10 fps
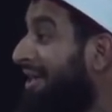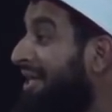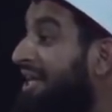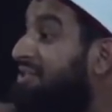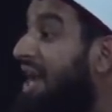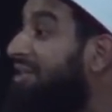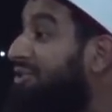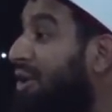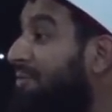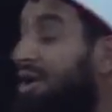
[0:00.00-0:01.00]
He drank
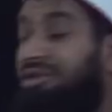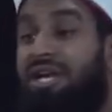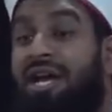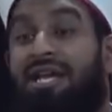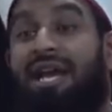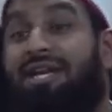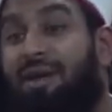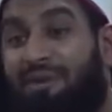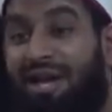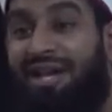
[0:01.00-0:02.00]
so much, he ended
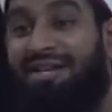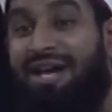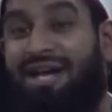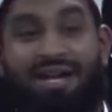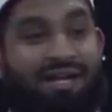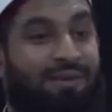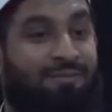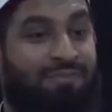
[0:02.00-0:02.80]
up killing the girl.